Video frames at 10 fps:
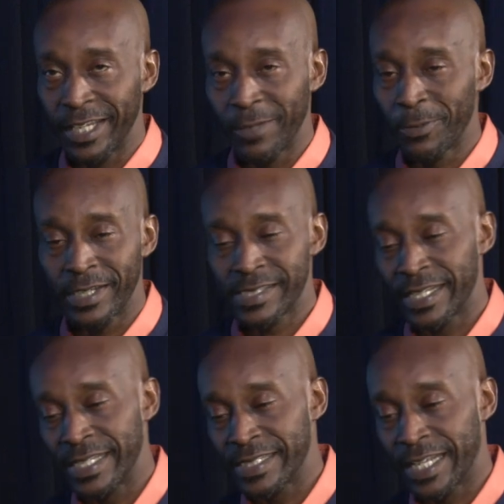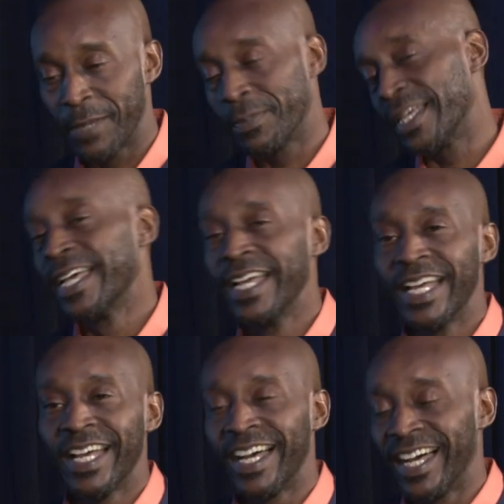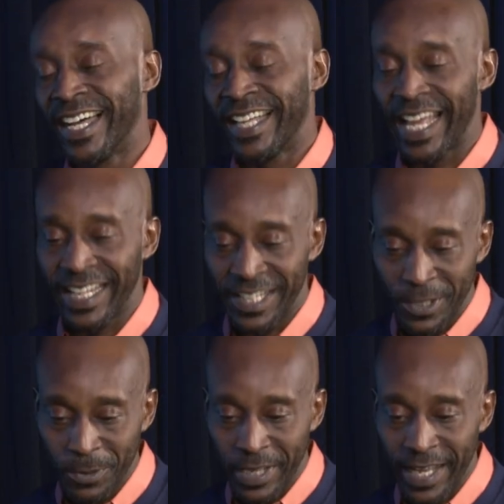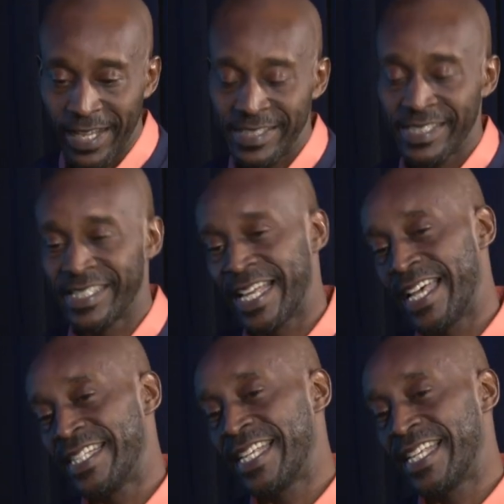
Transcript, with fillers: even want to say his name, but had to do that exercise,